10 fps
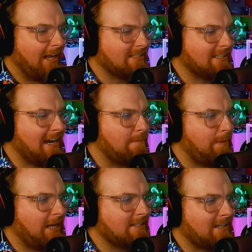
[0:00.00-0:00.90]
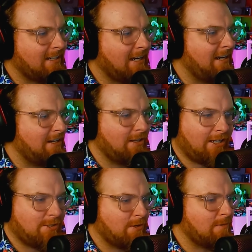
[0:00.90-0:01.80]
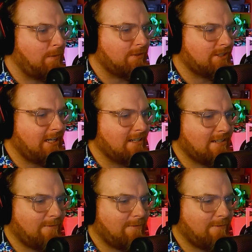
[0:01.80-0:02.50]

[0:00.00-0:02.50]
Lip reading: It's got basic kind of like durable seats